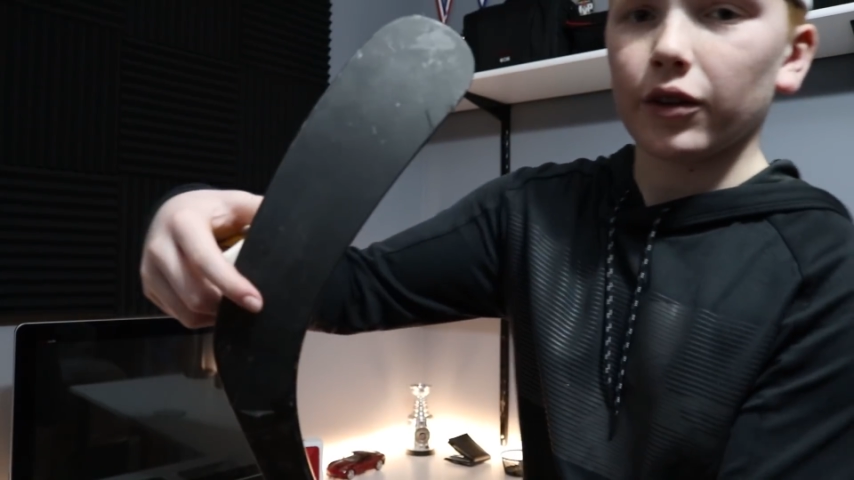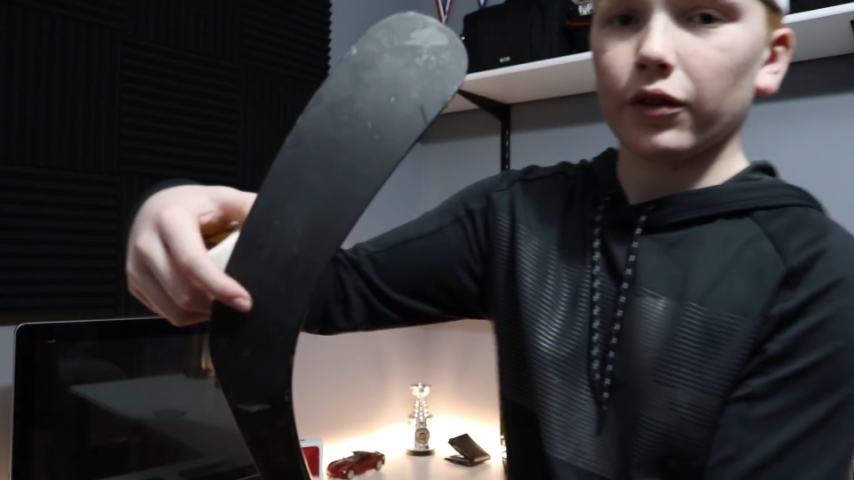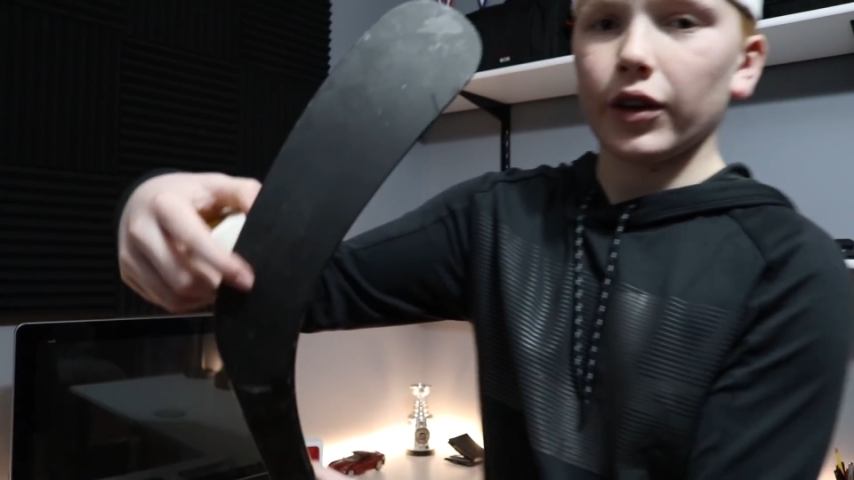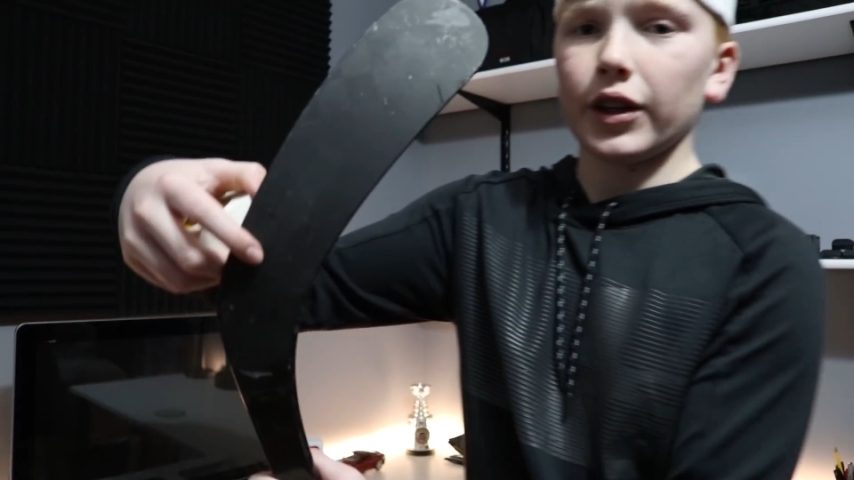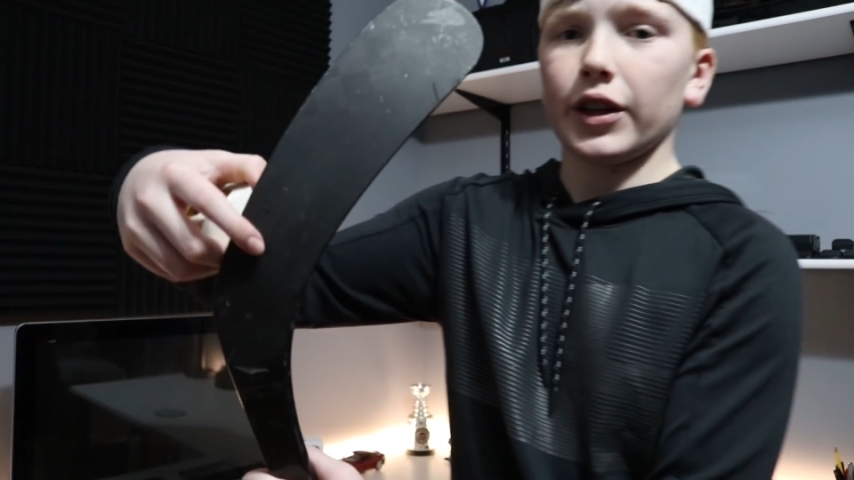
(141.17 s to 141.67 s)

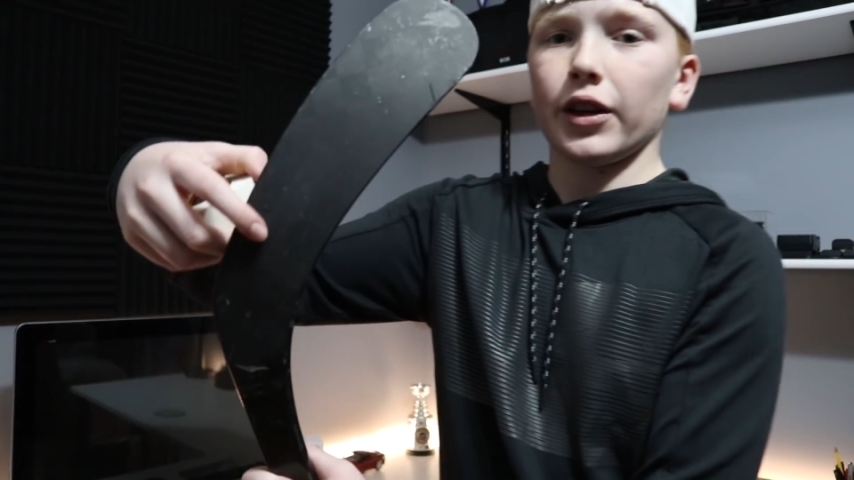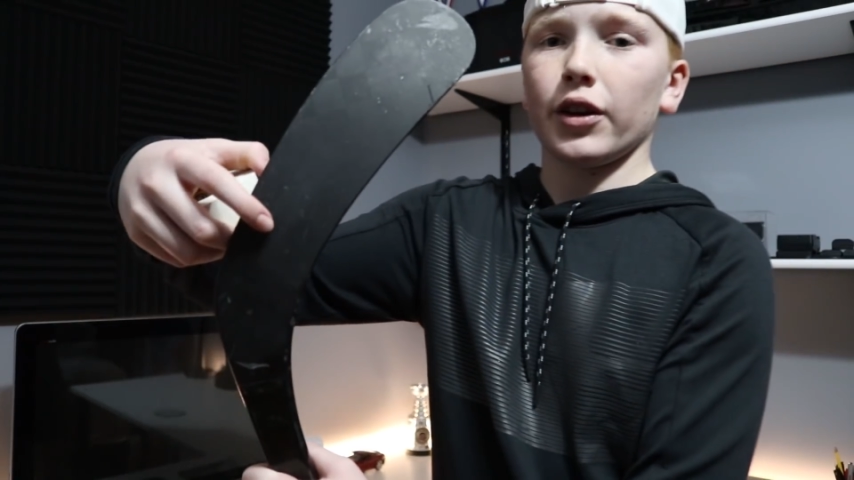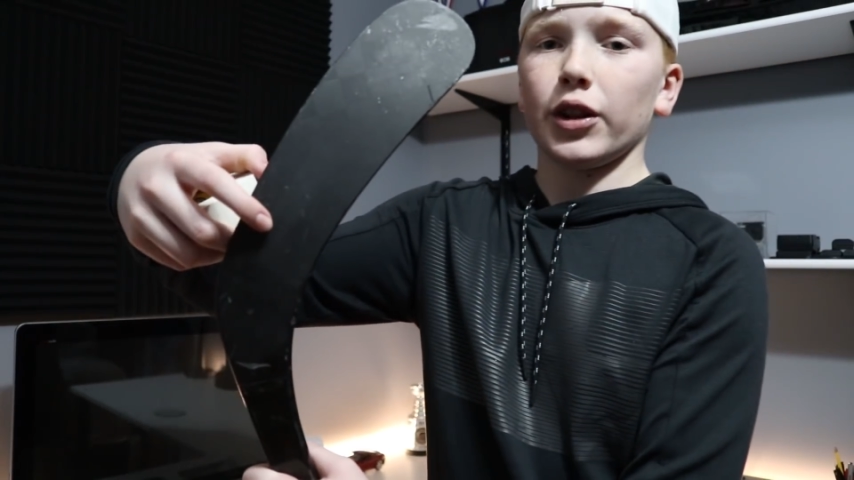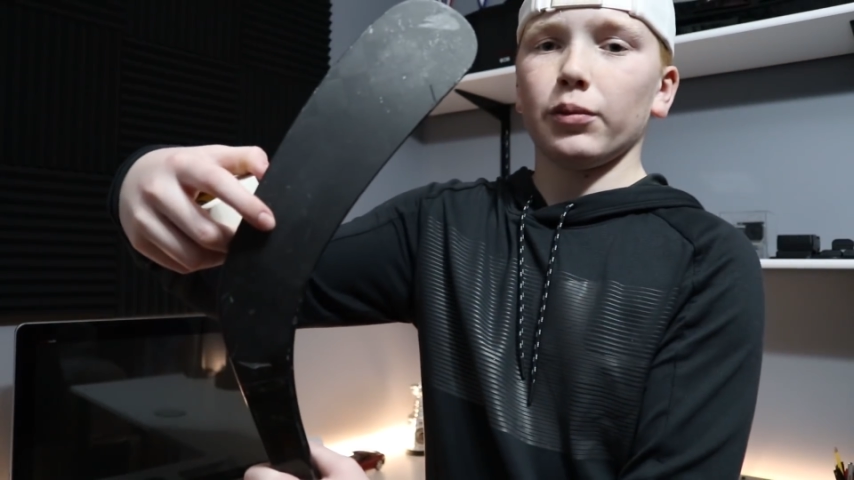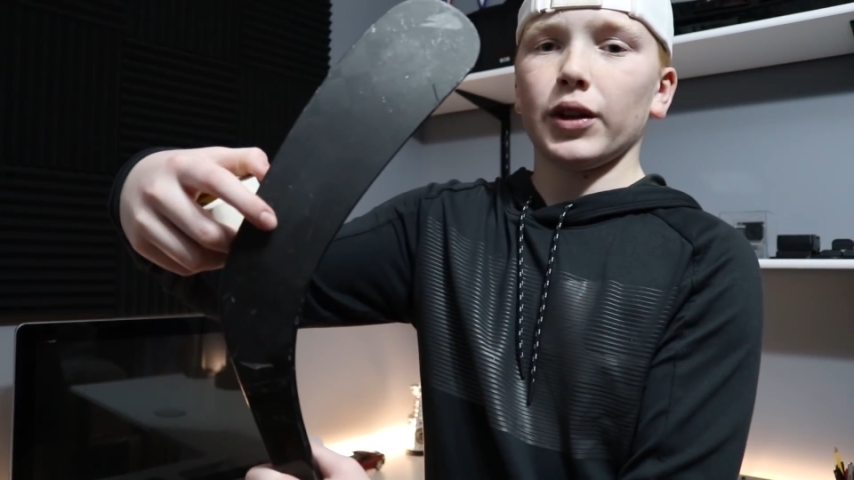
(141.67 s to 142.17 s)
right here
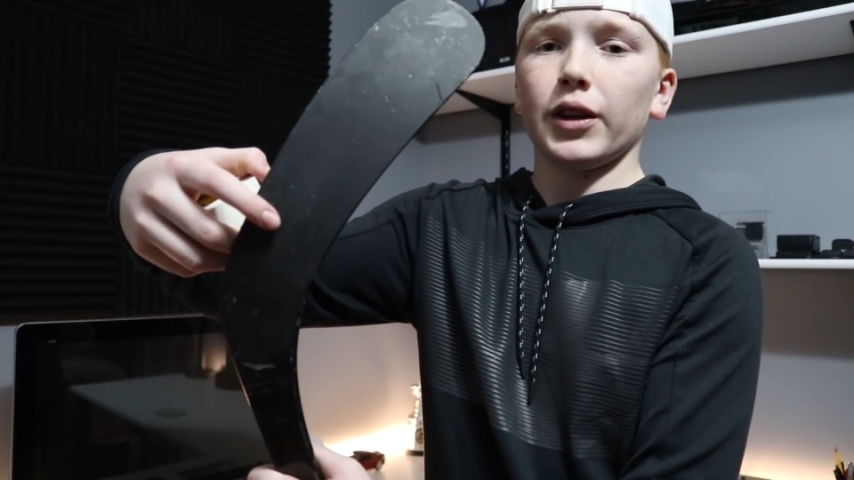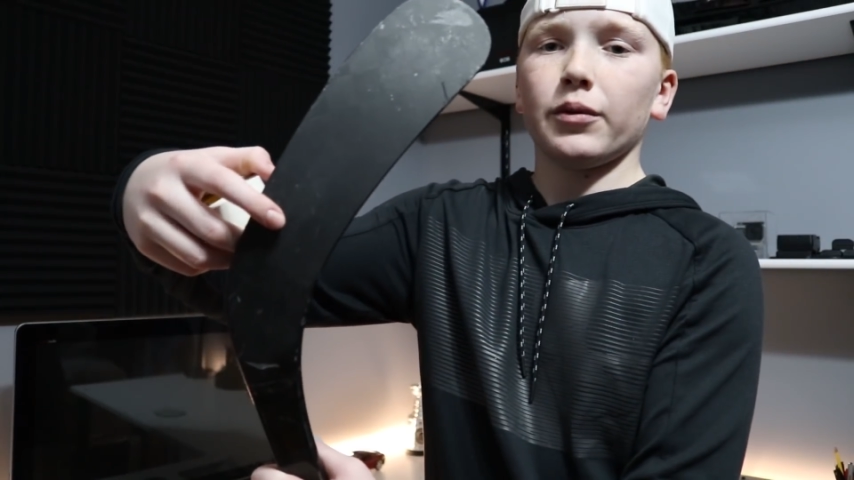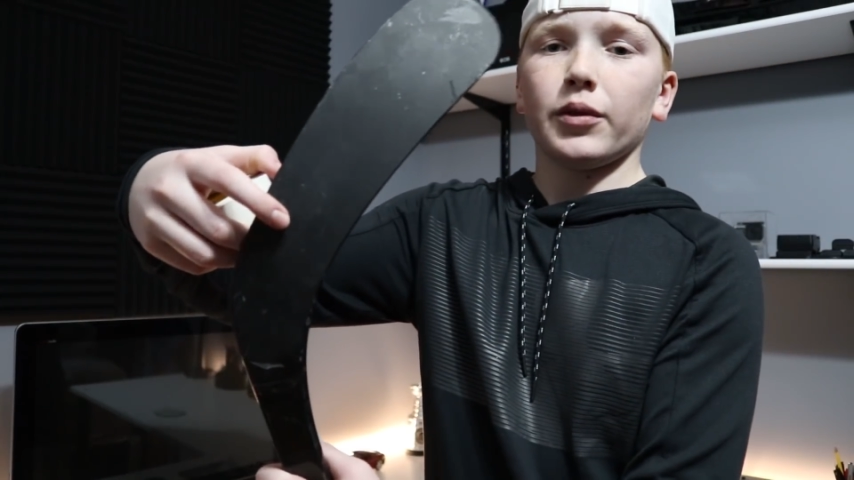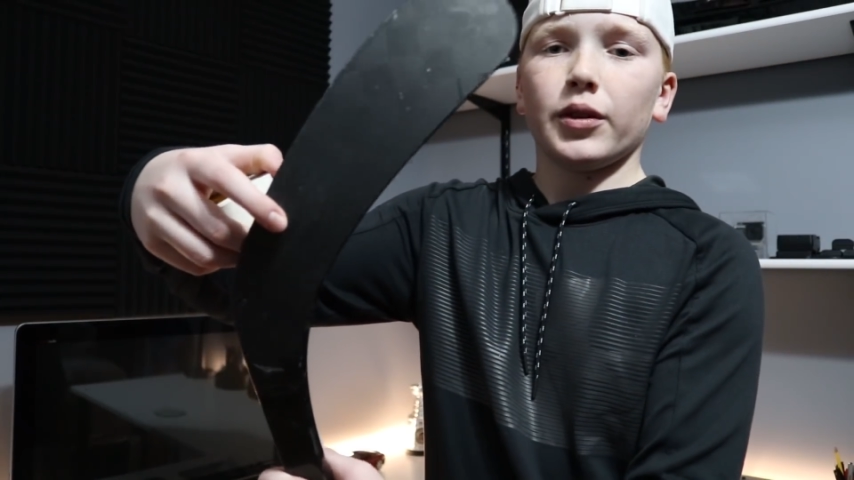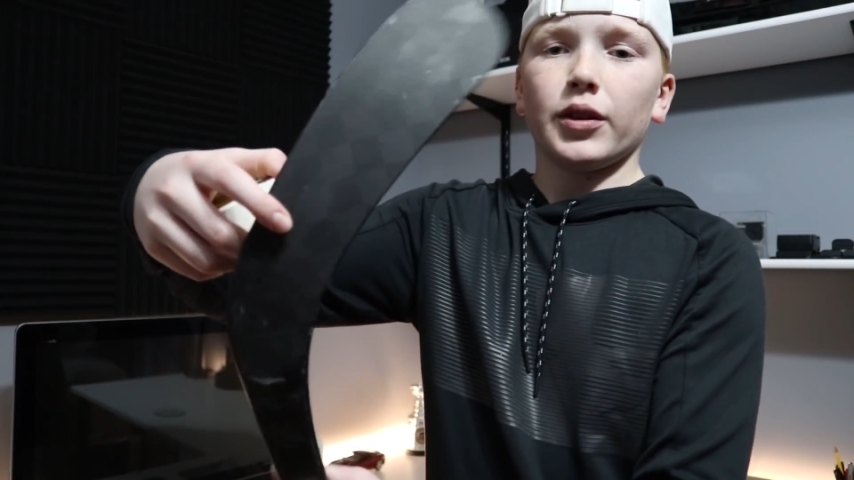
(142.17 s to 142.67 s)
on the
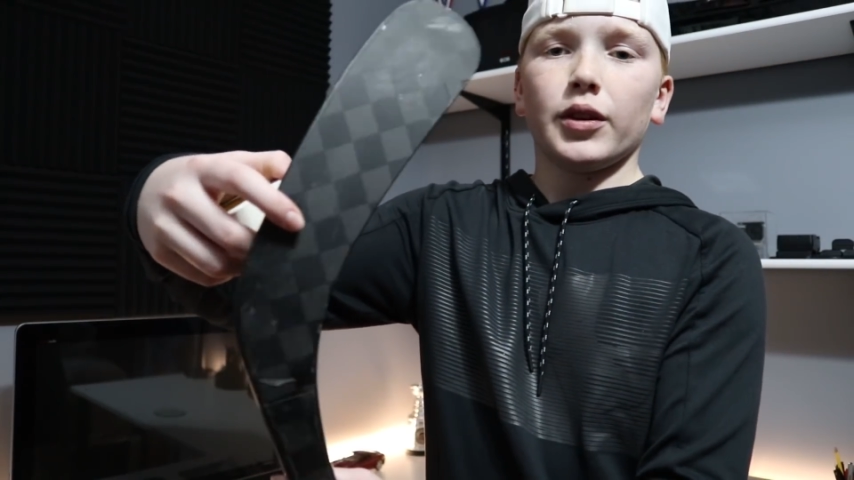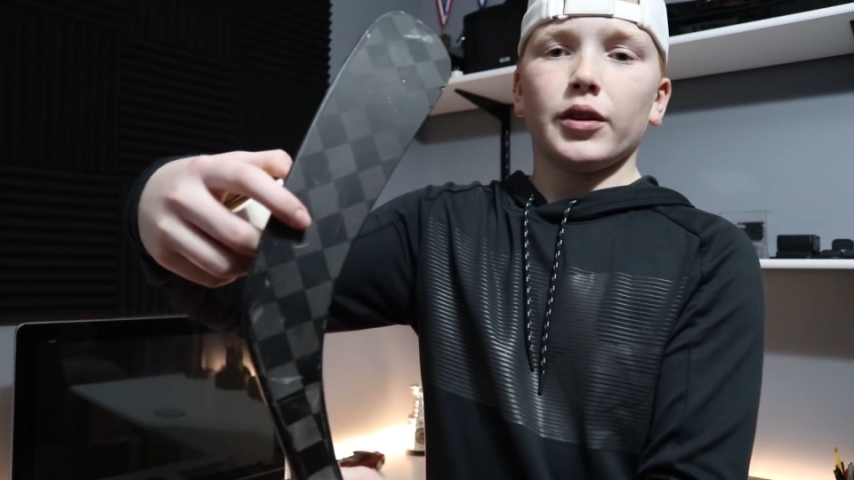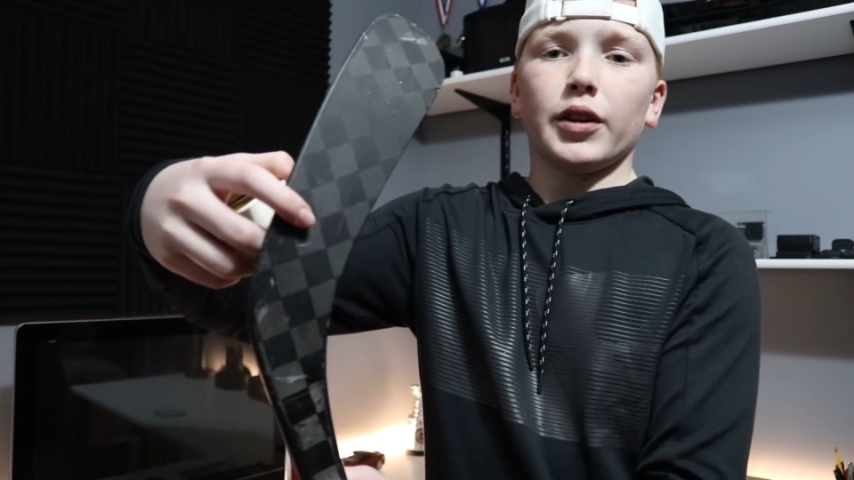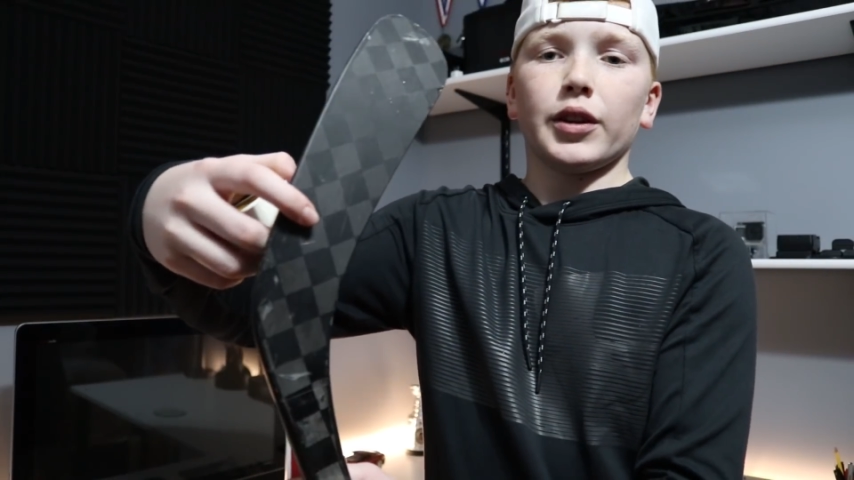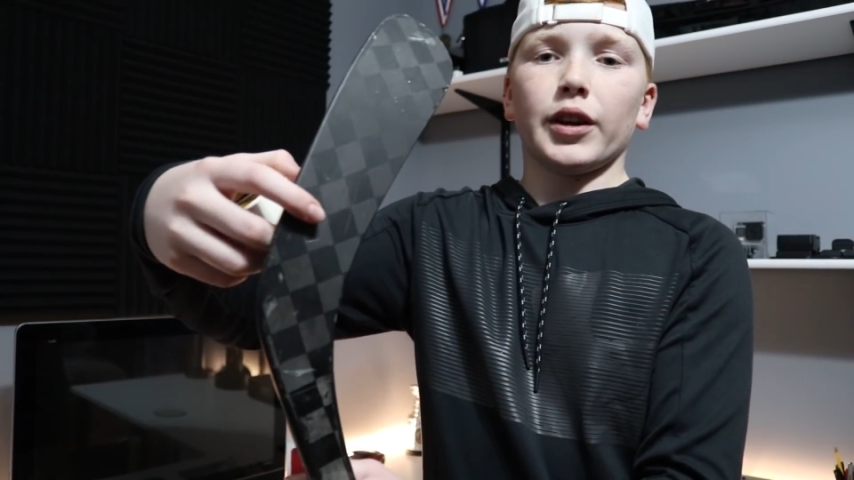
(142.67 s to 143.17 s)
blade,
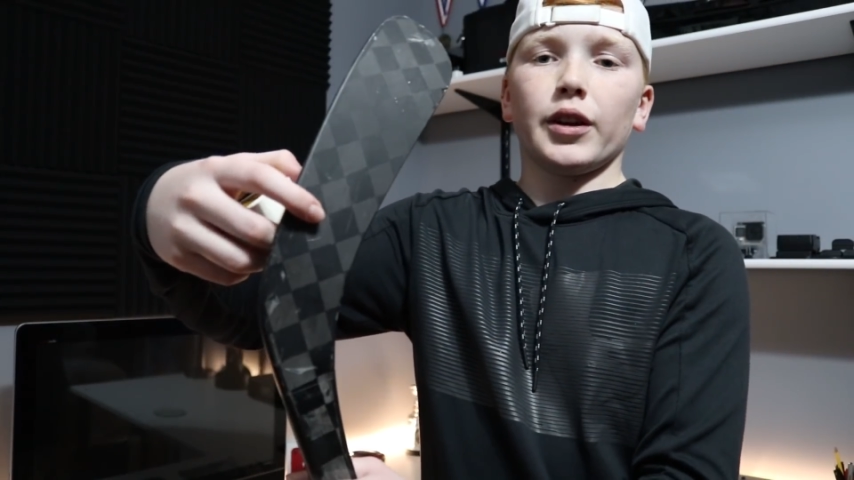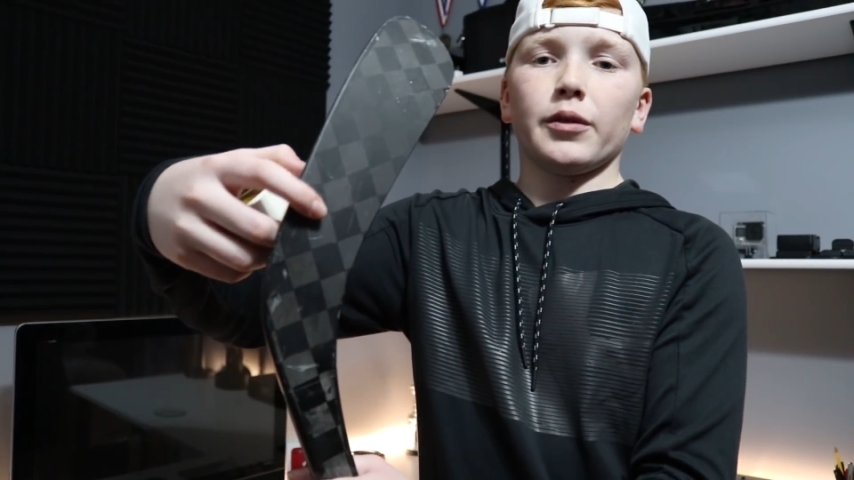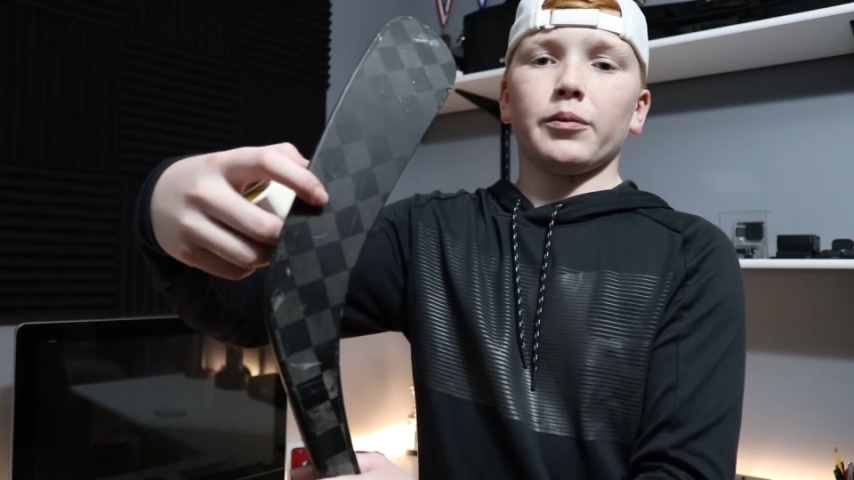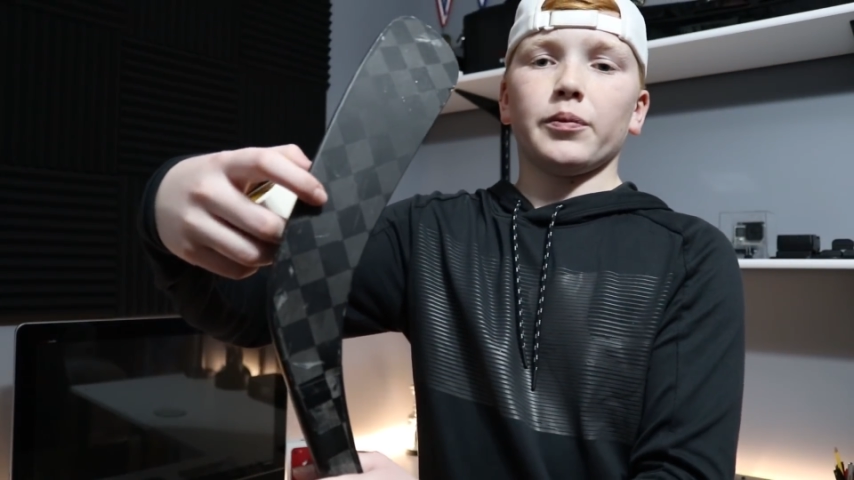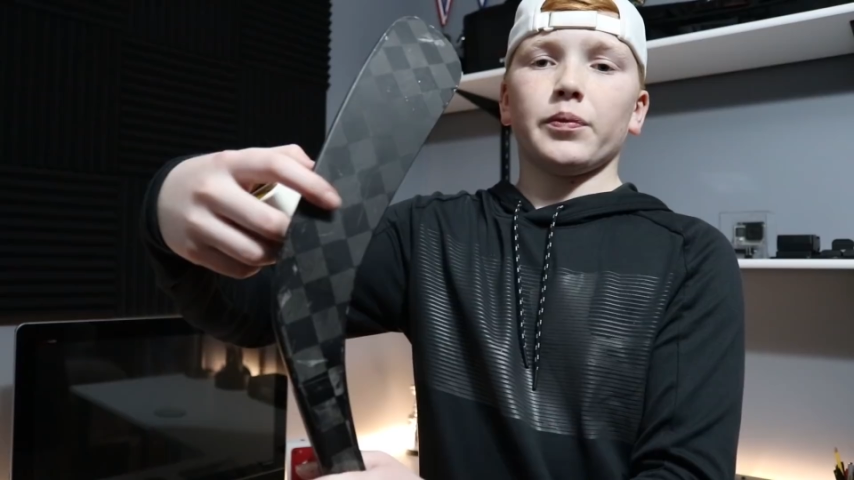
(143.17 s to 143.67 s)
right there.